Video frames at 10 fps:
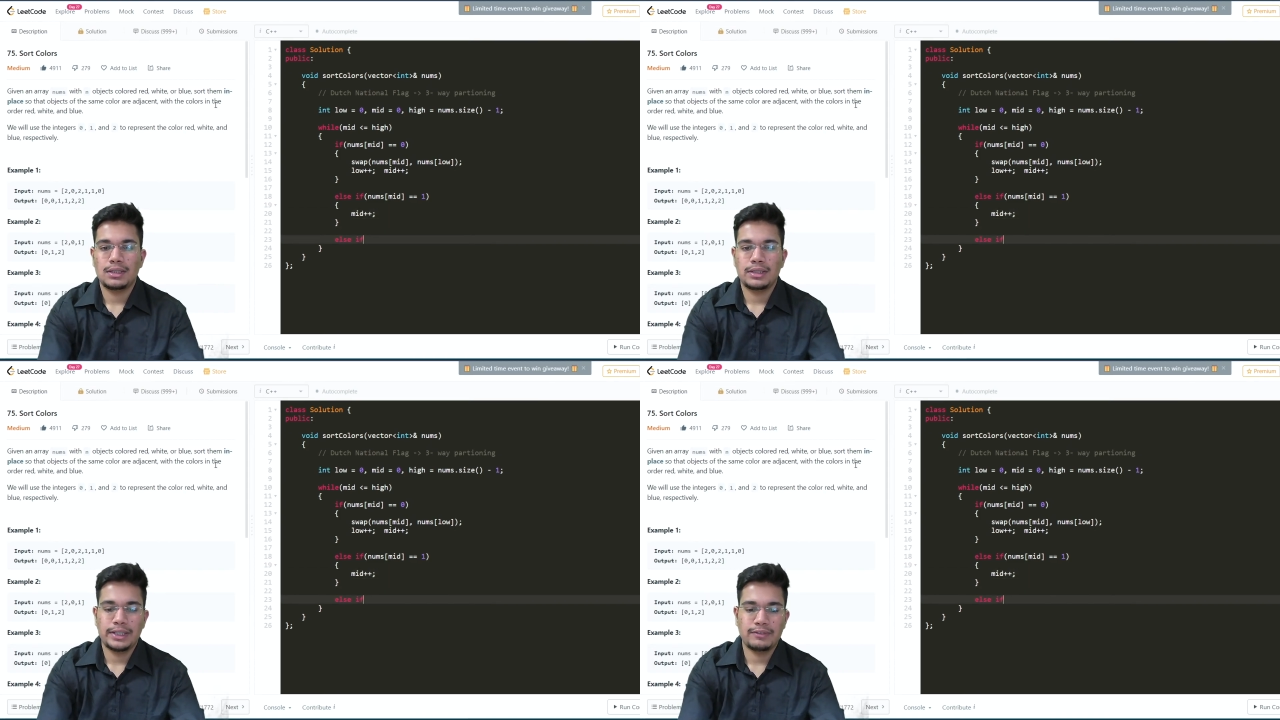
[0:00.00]

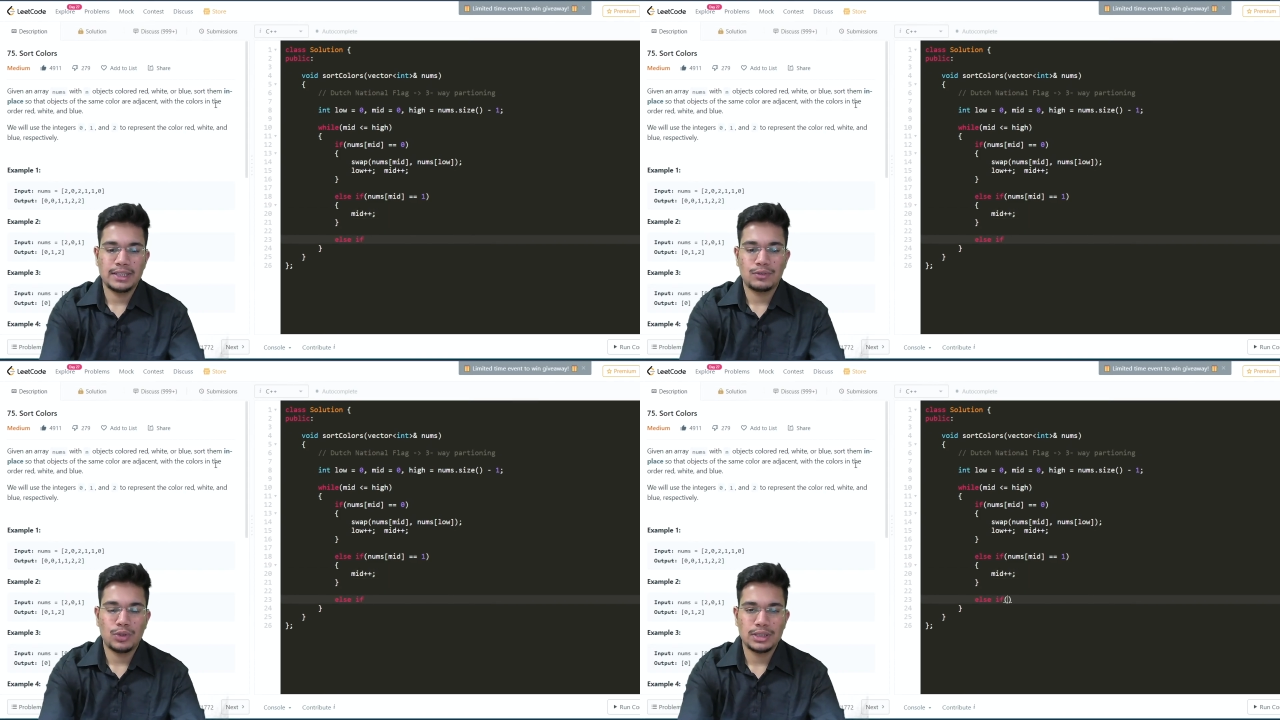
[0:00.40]
if
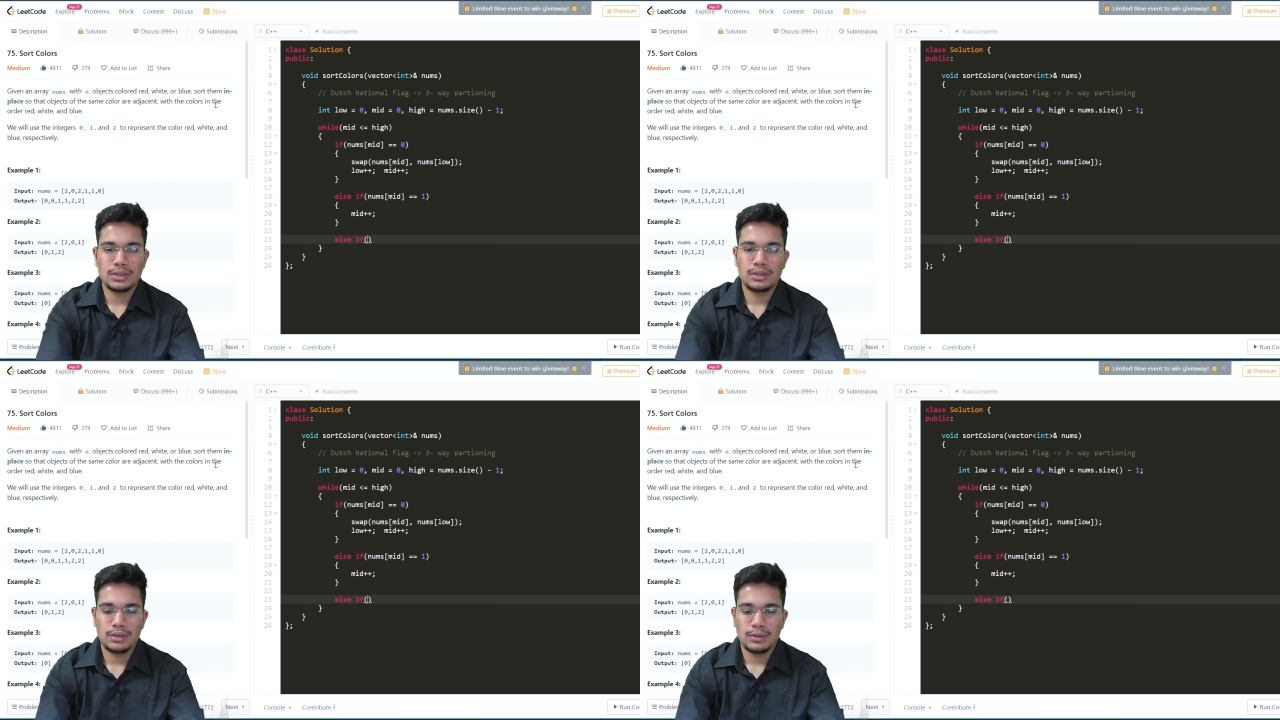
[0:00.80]
this was
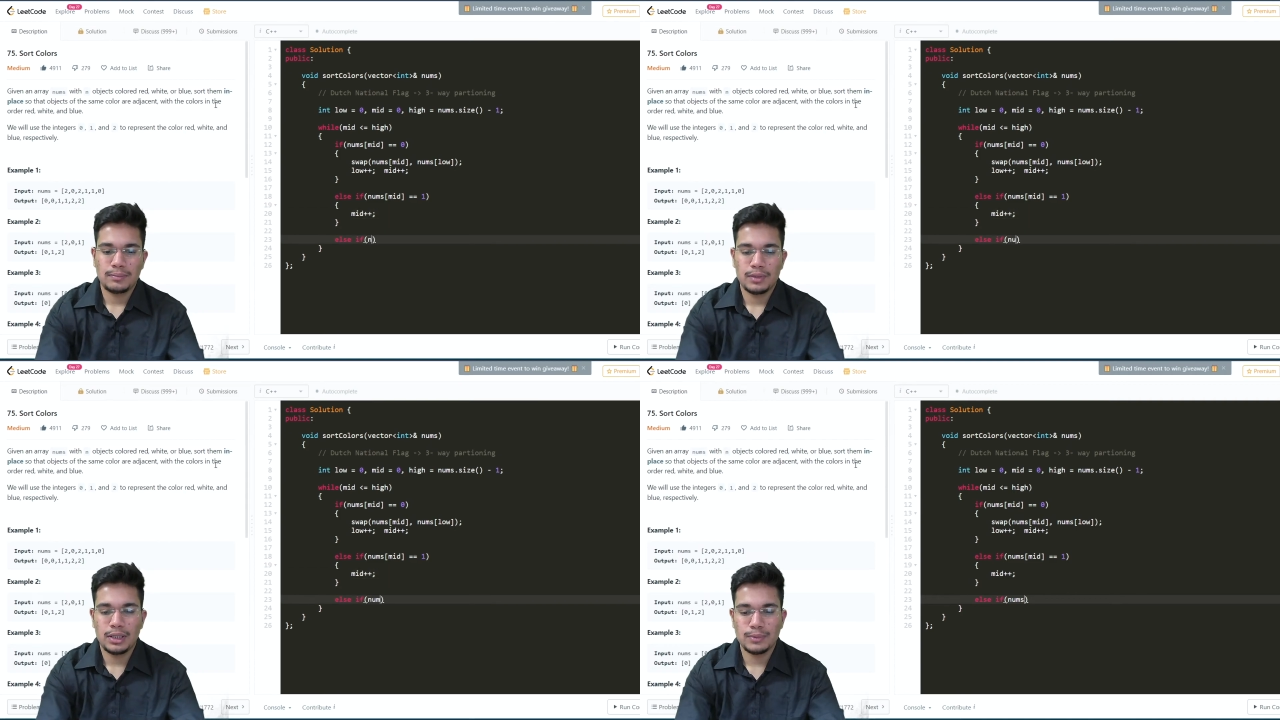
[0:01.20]

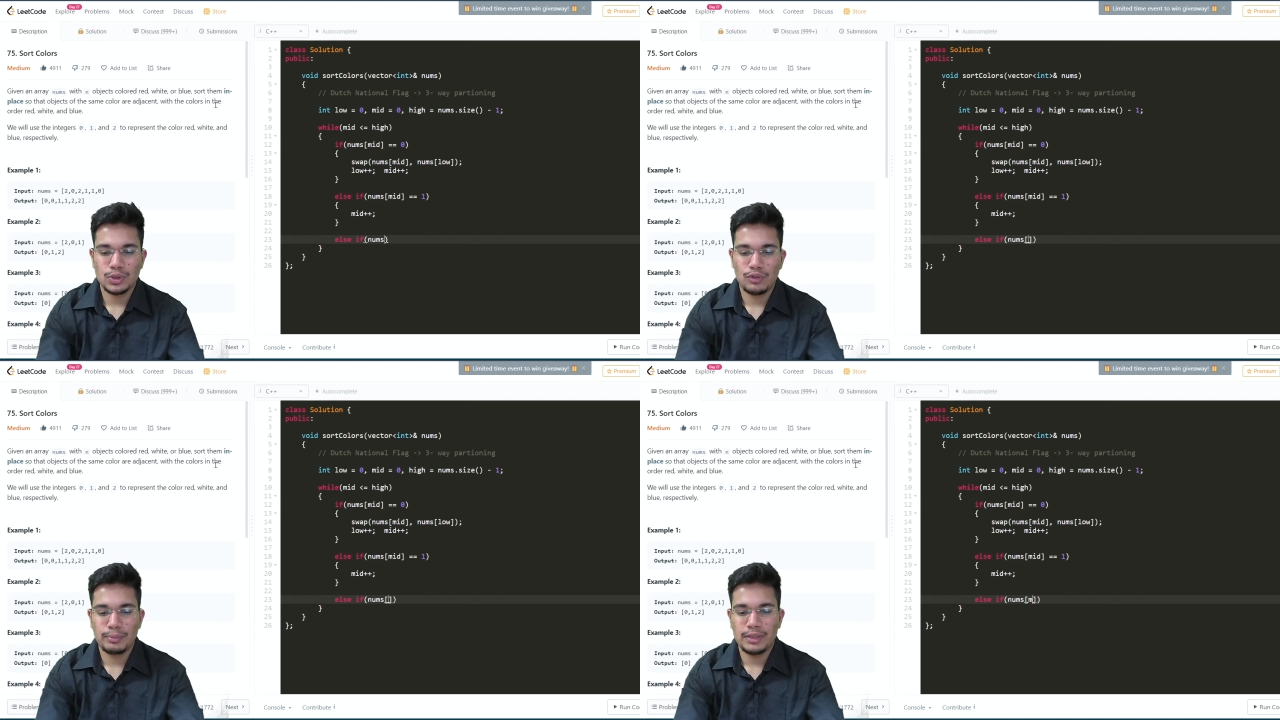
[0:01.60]
nums
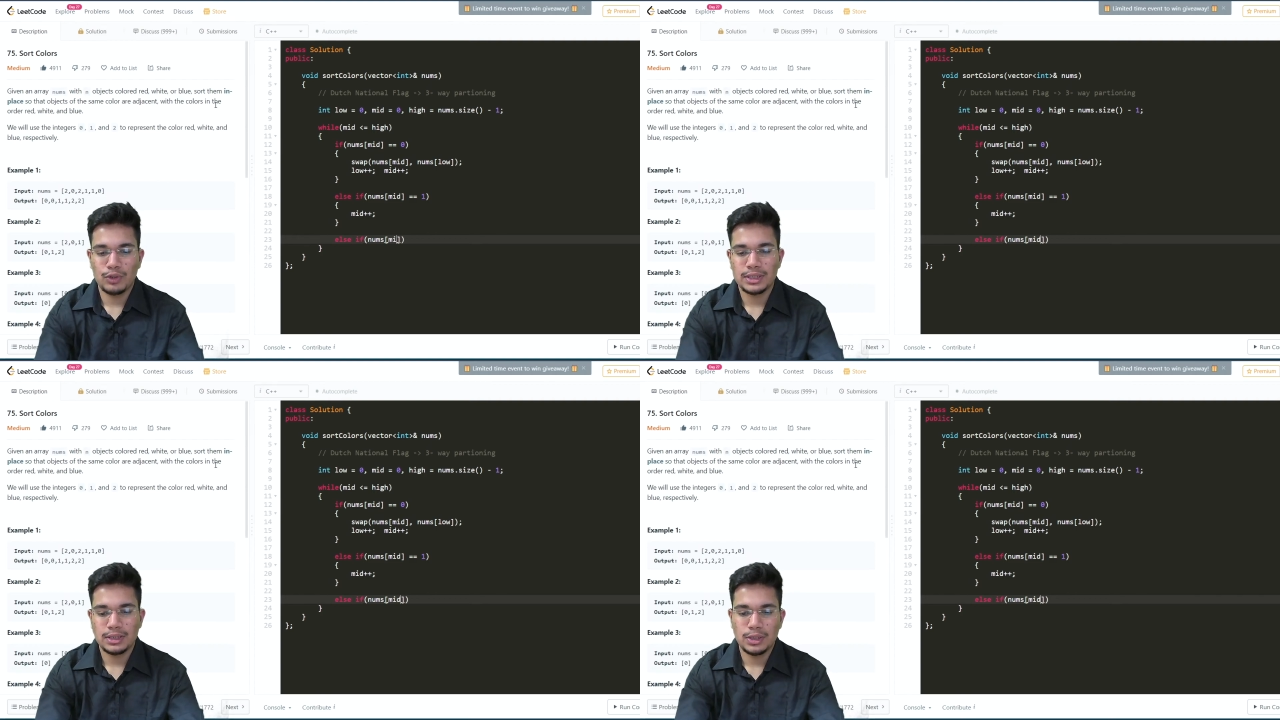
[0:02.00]
of mid
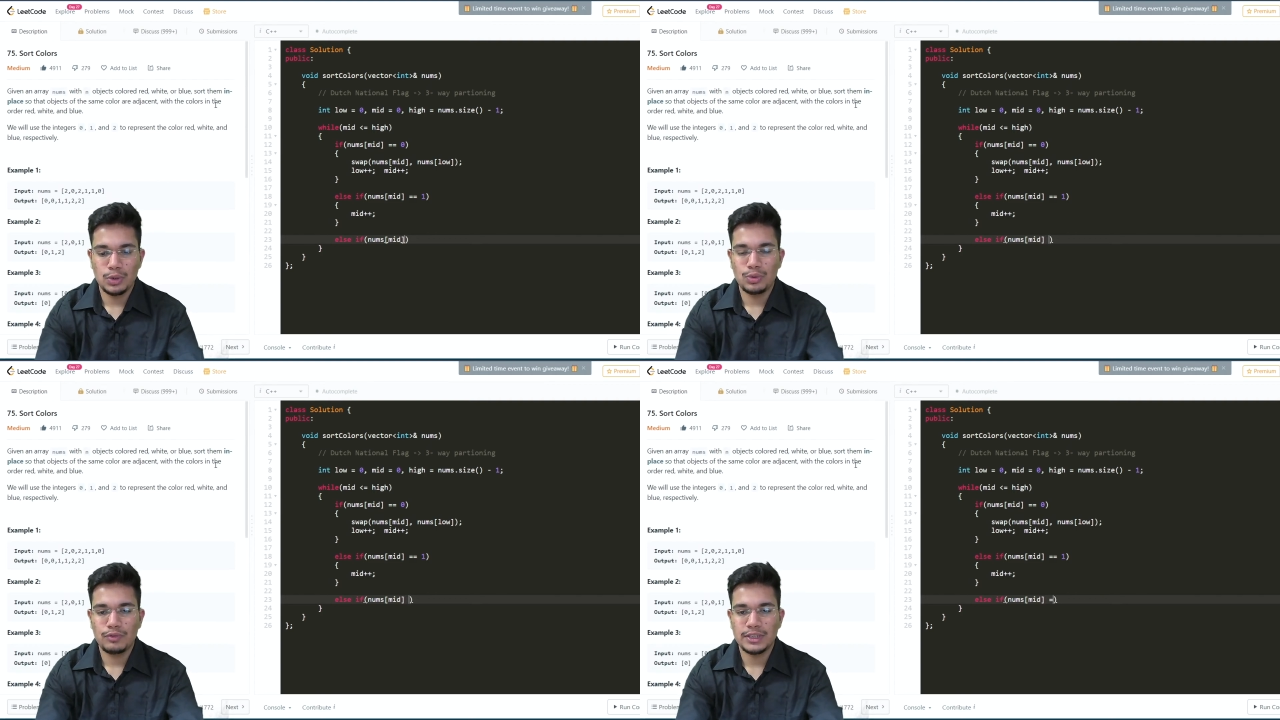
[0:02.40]
was
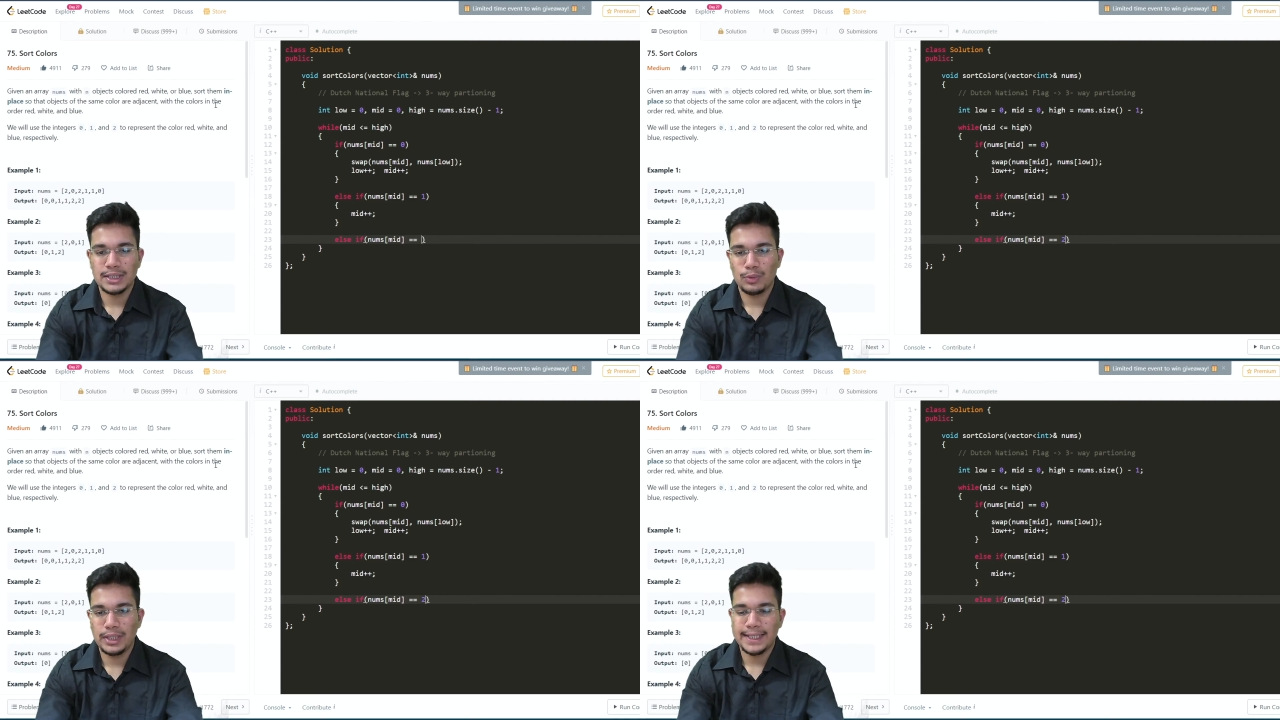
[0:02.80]
2, which is
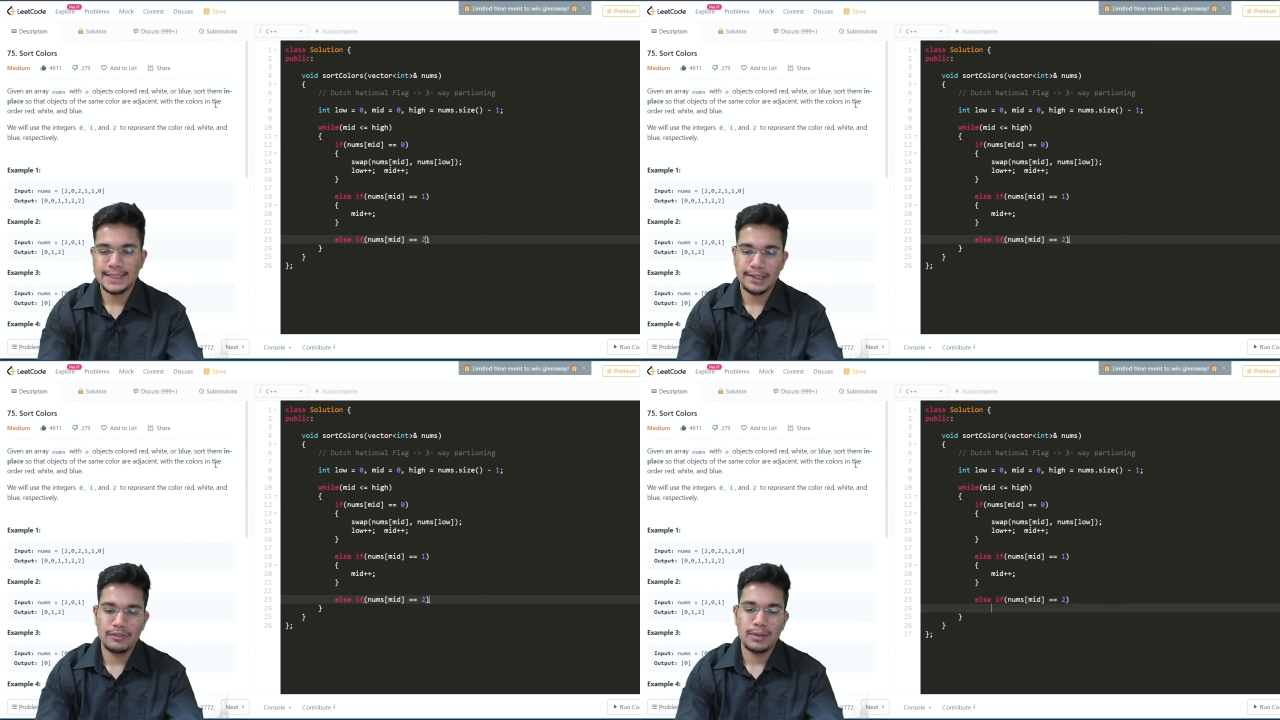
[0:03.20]
the only
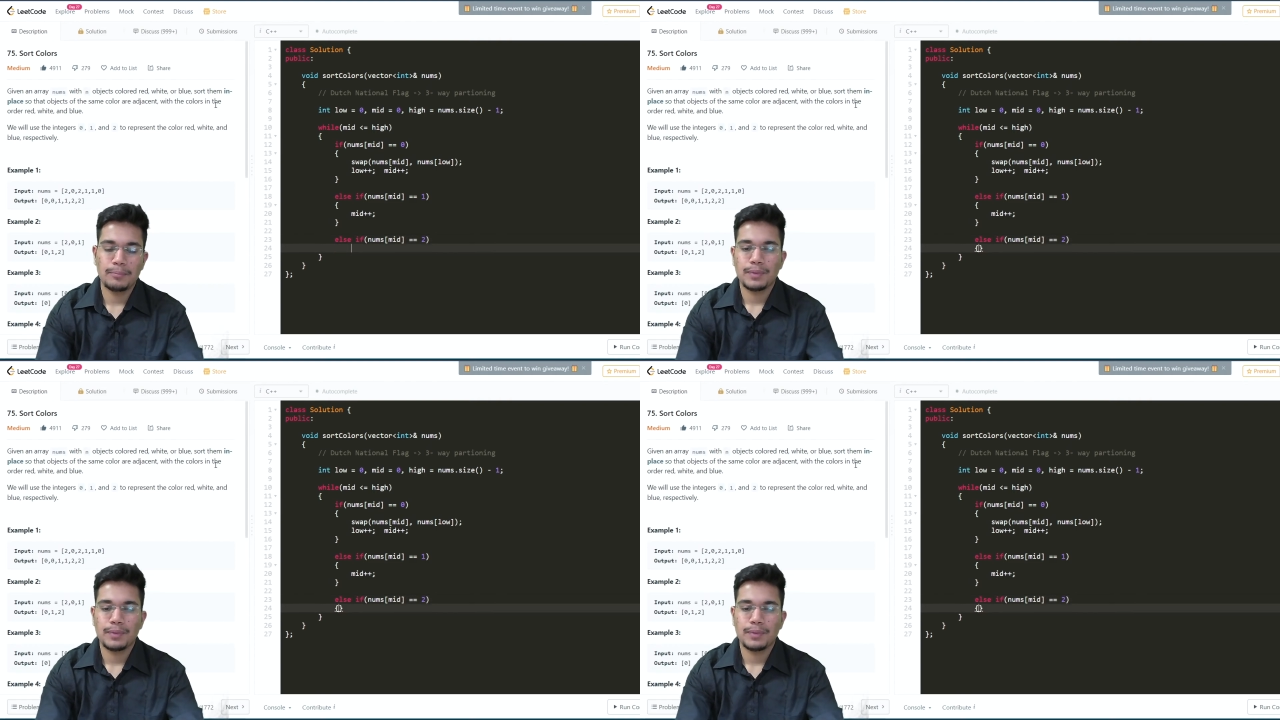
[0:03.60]
case left.